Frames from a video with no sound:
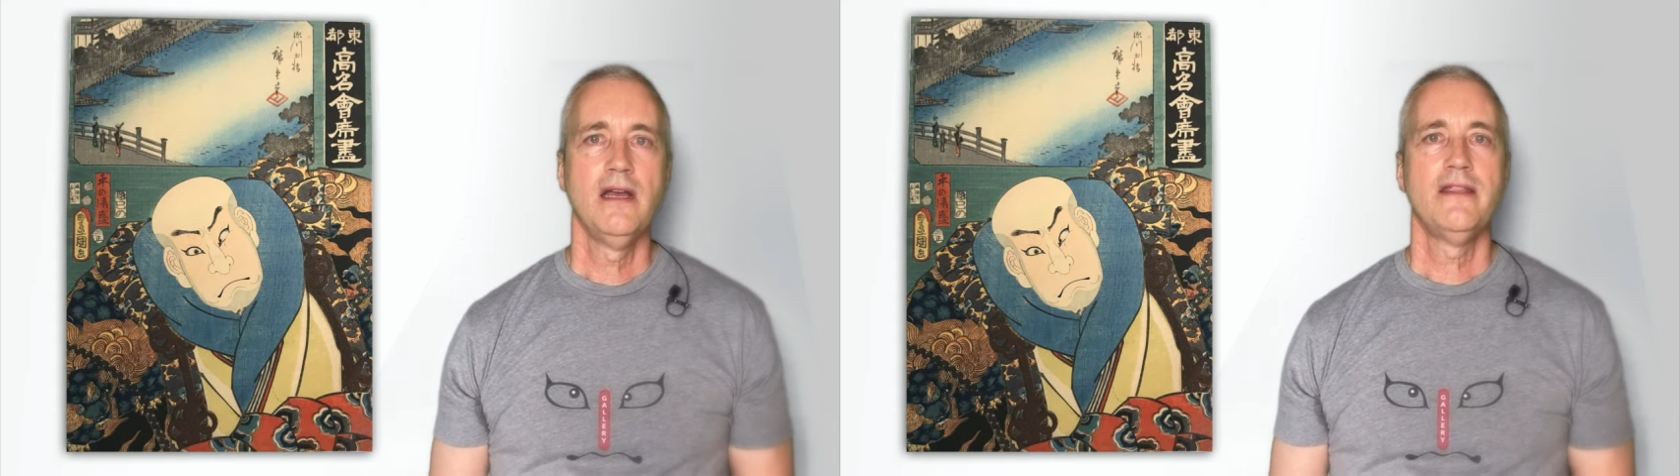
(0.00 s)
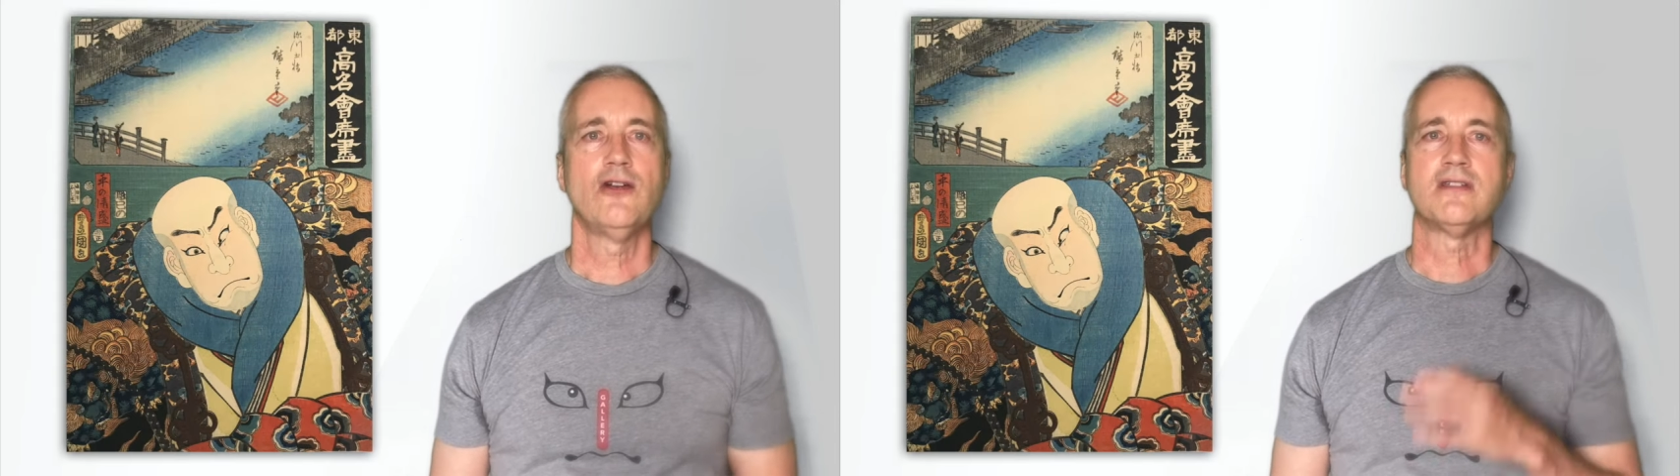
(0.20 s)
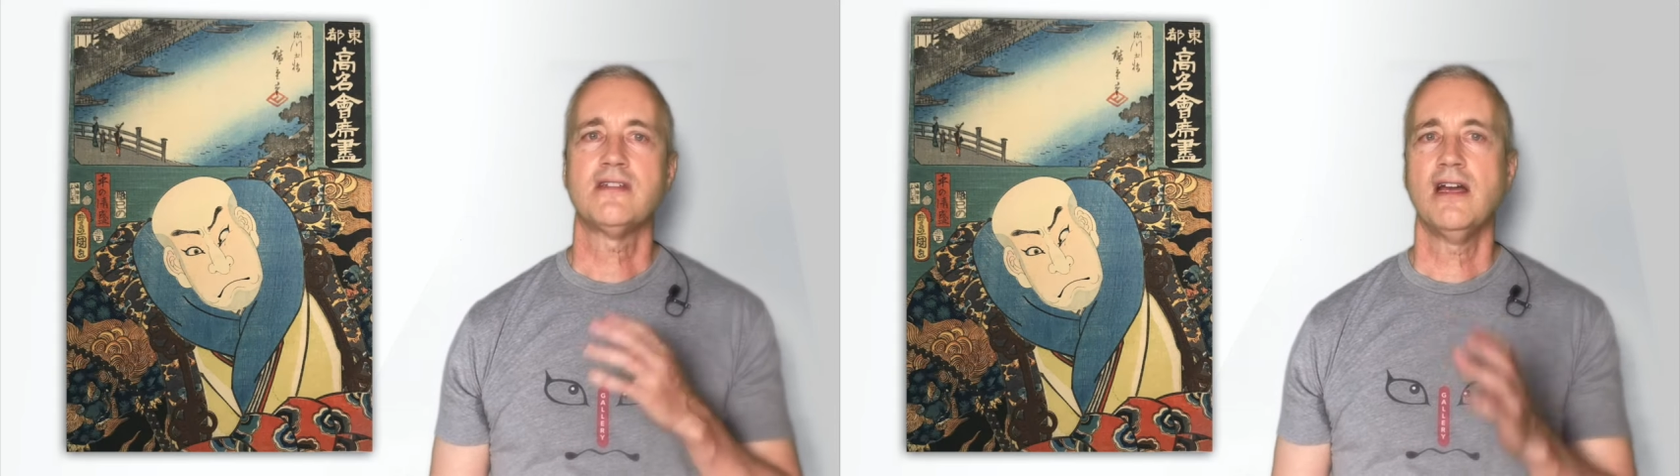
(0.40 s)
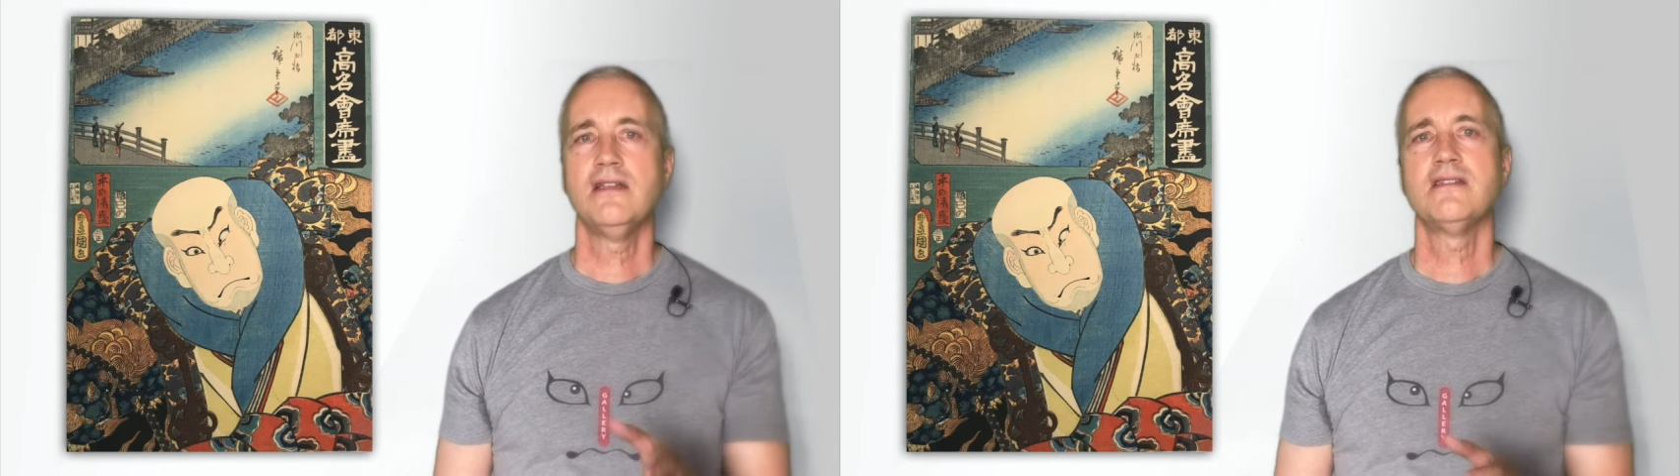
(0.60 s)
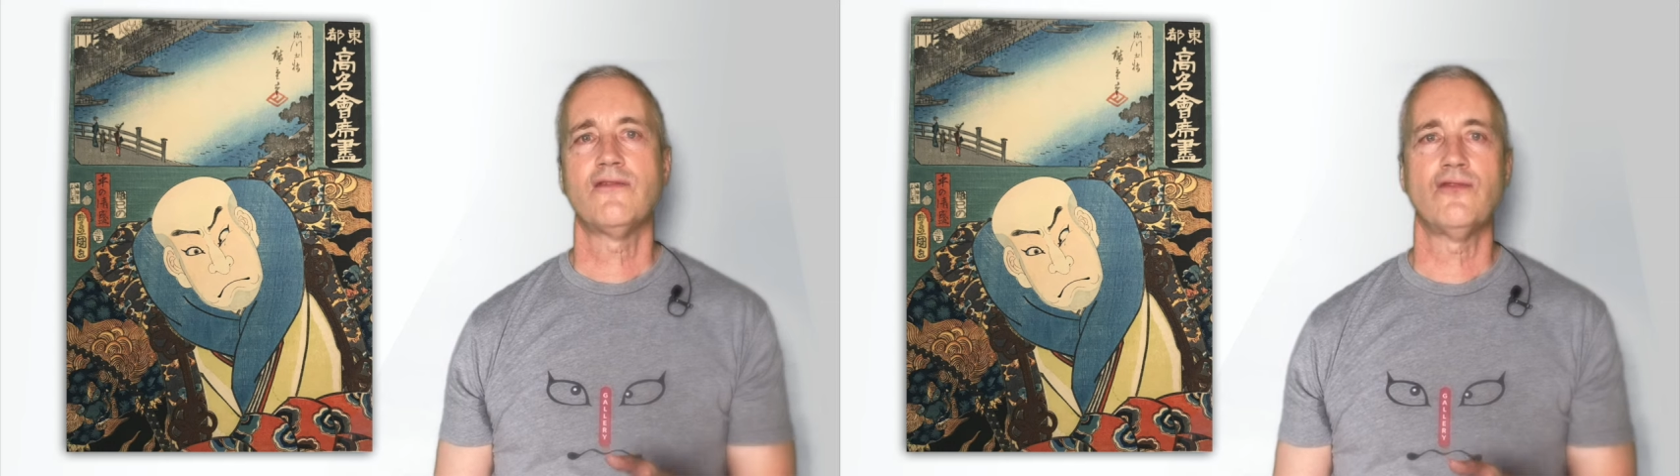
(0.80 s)
There are
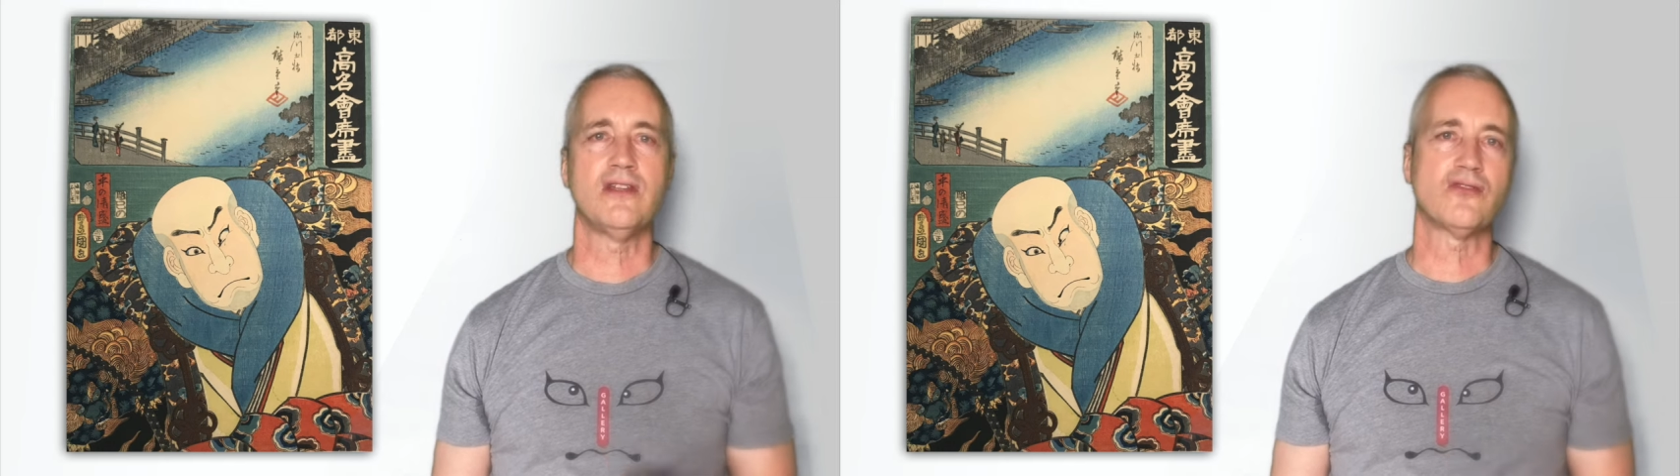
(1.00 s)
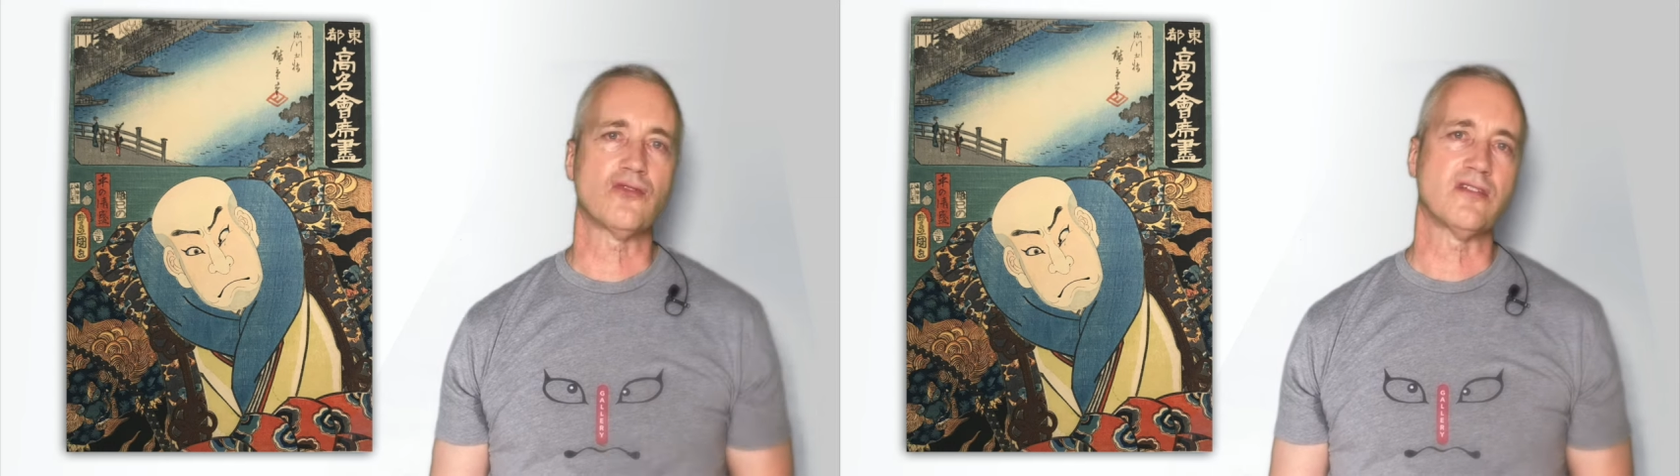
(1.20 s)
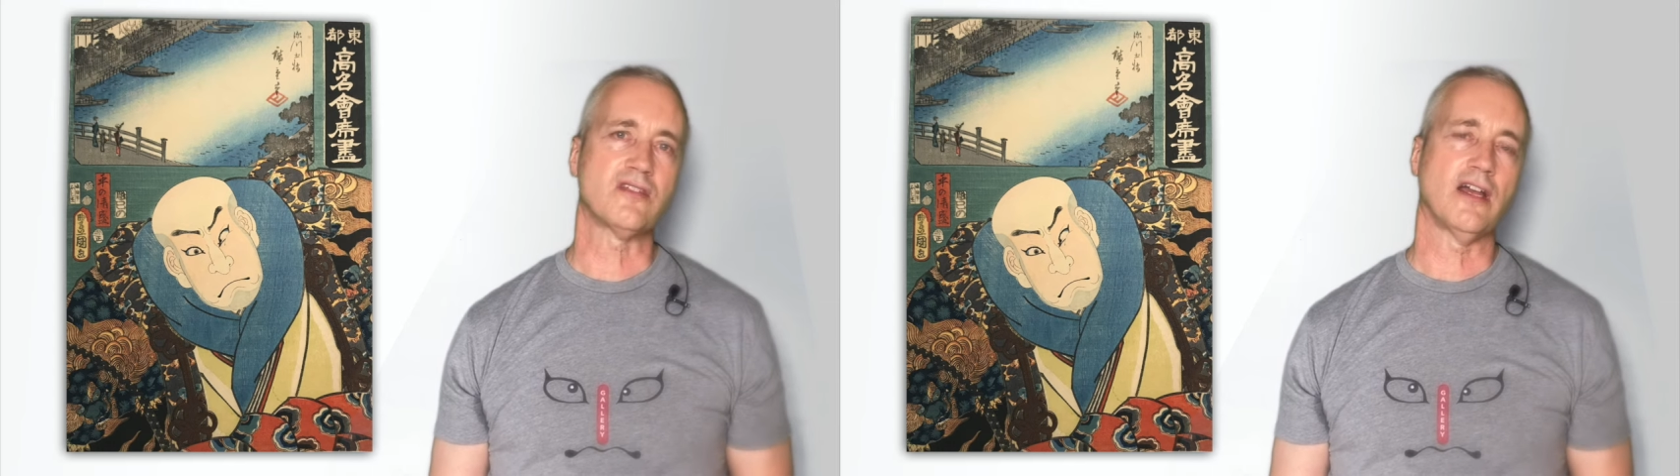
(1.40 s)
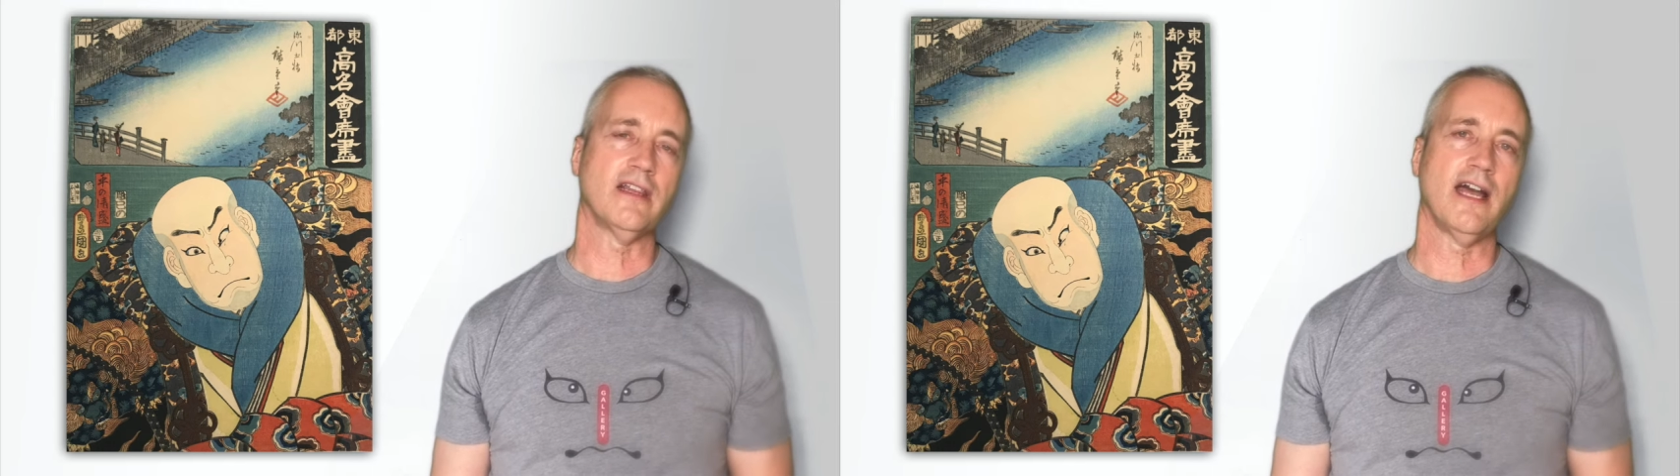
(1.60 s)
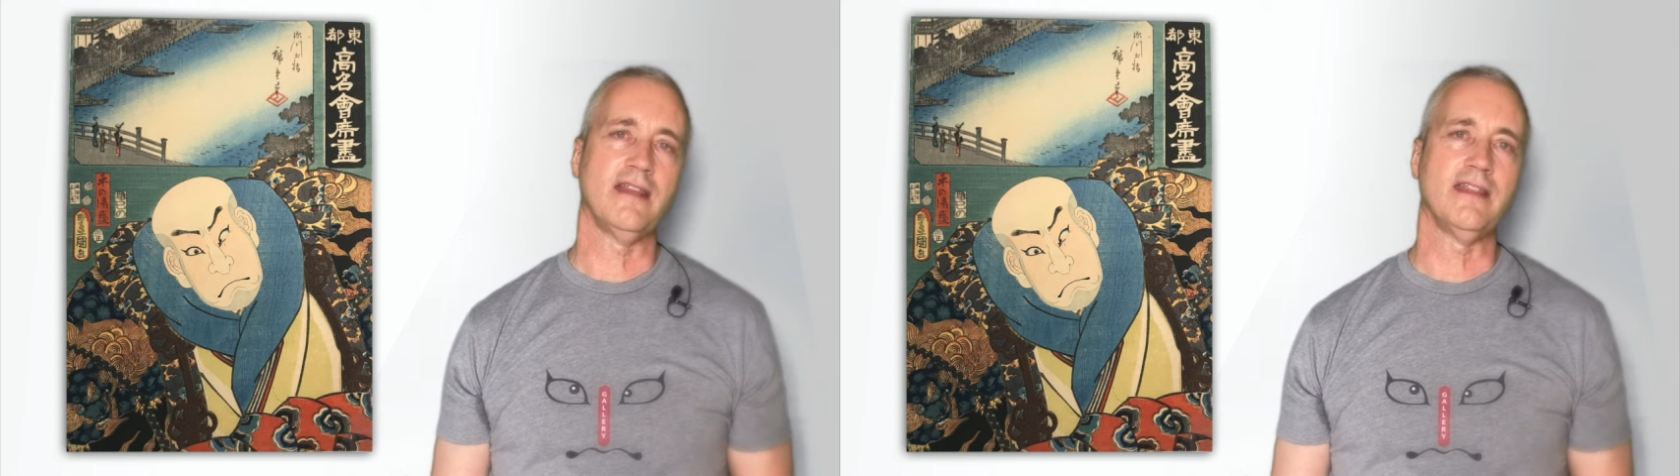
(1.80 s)
tons of resources
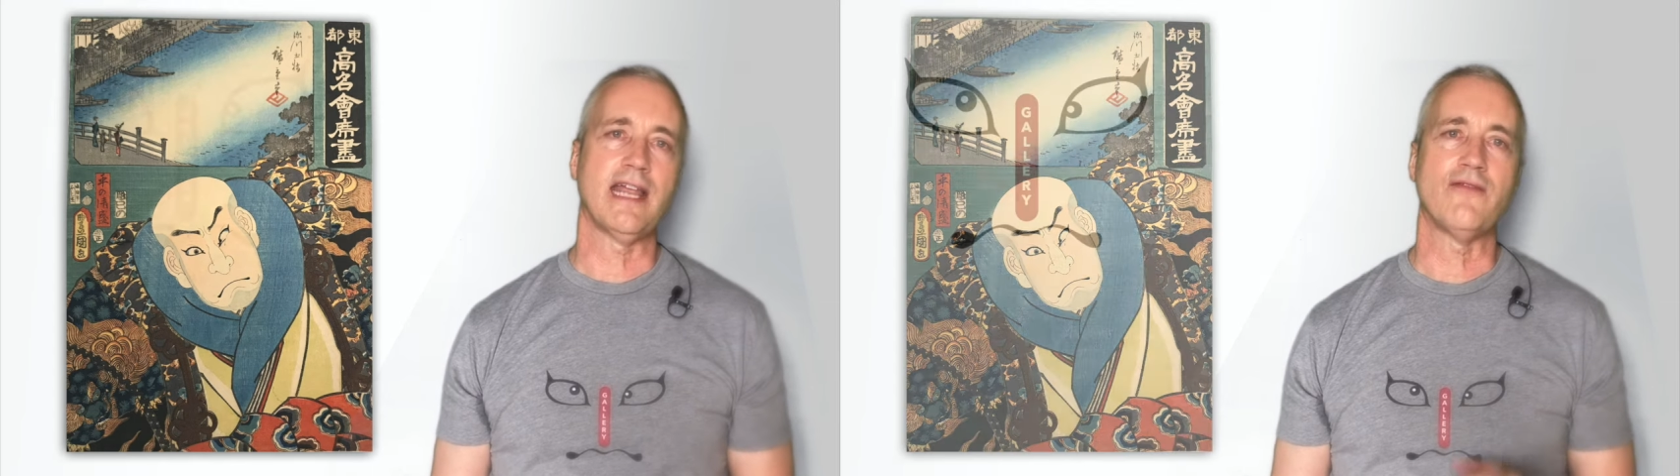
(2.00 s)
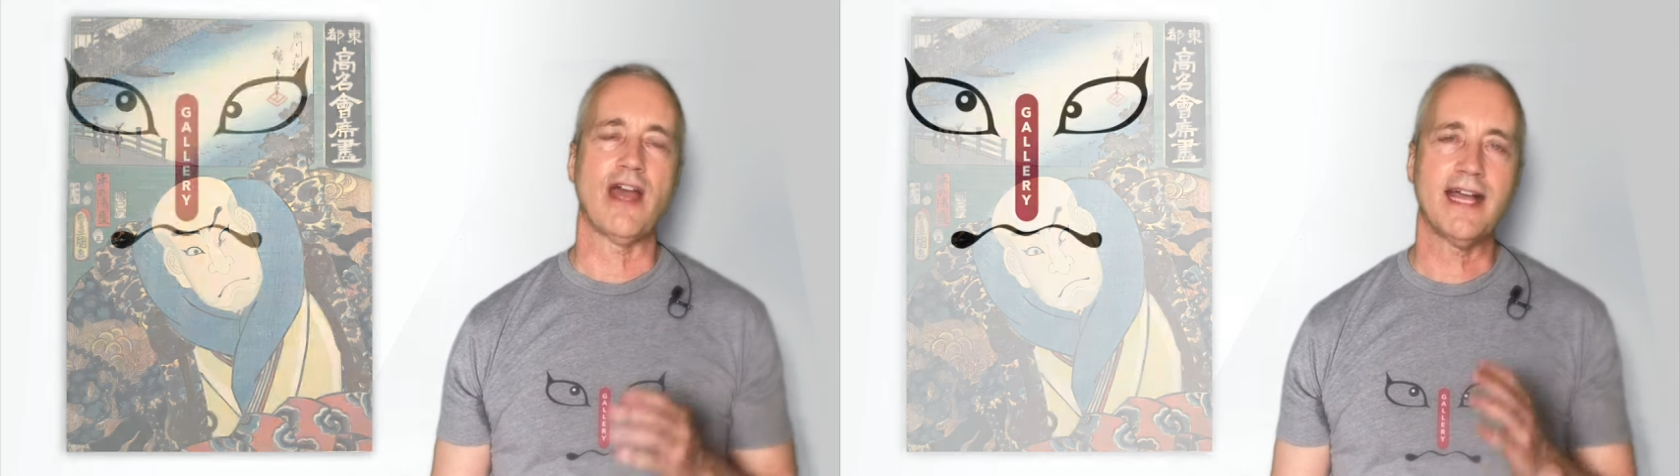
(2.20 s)
online that have